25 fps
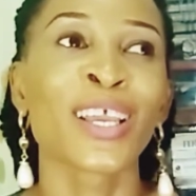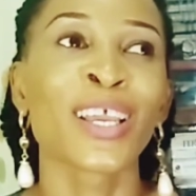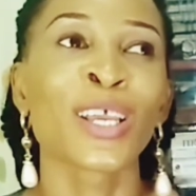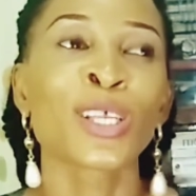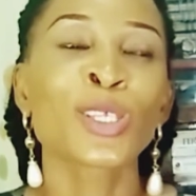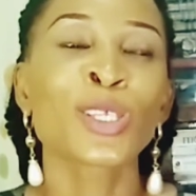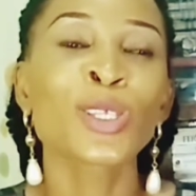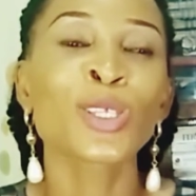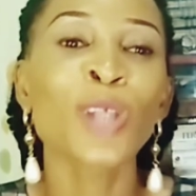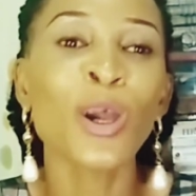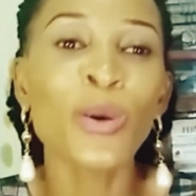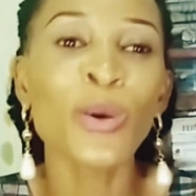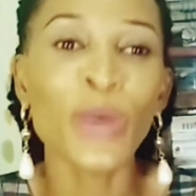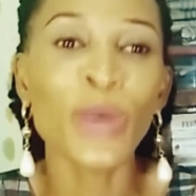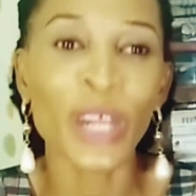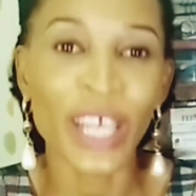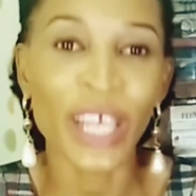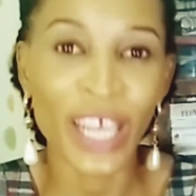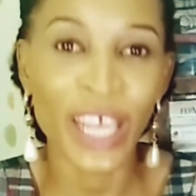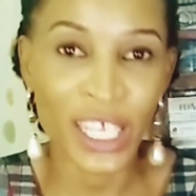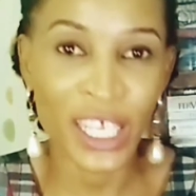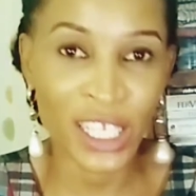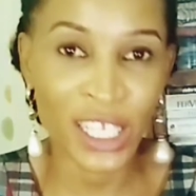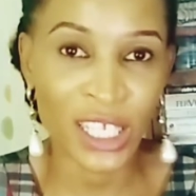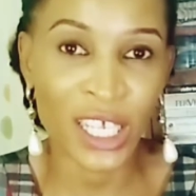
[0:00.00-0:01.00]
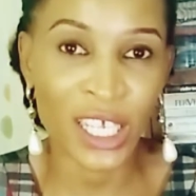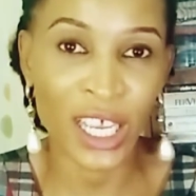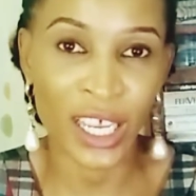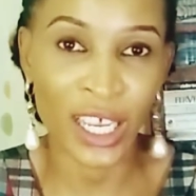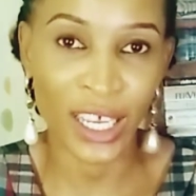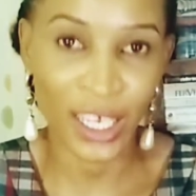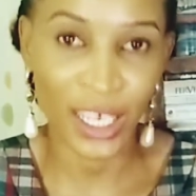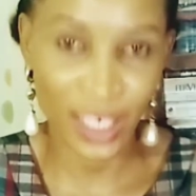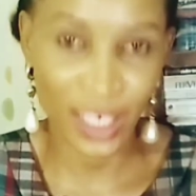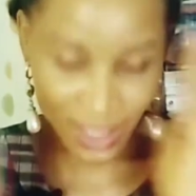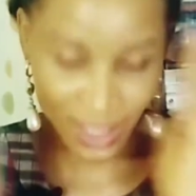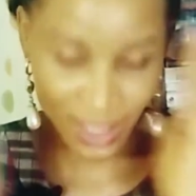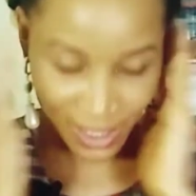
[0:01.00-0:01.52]
it's not rocket
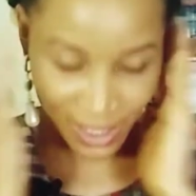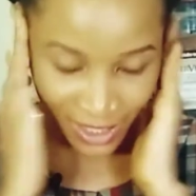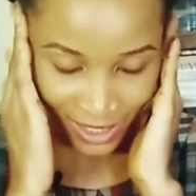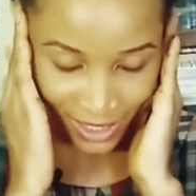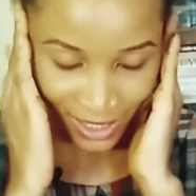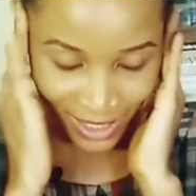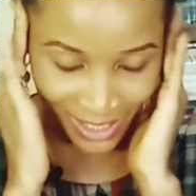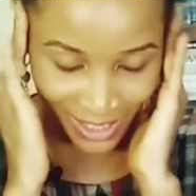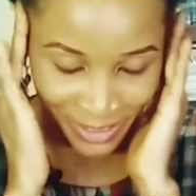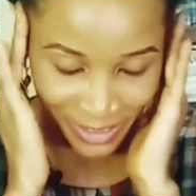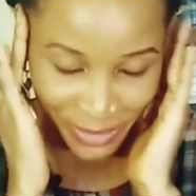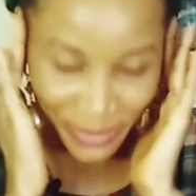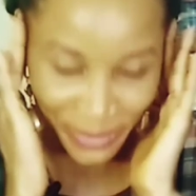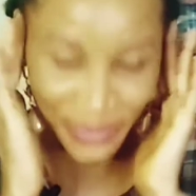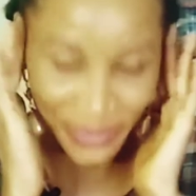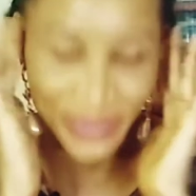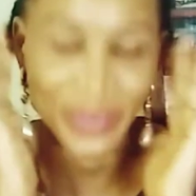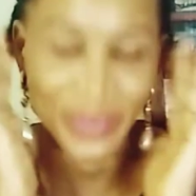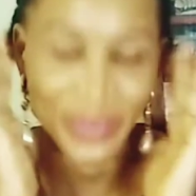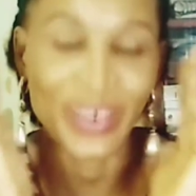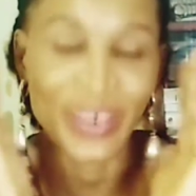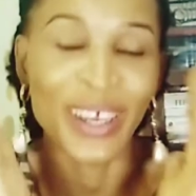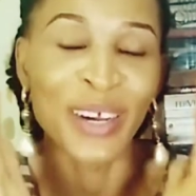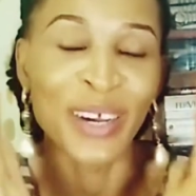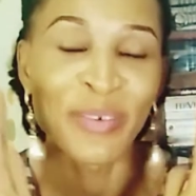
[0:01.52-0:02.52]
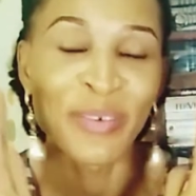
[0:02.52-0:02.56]
science. I'm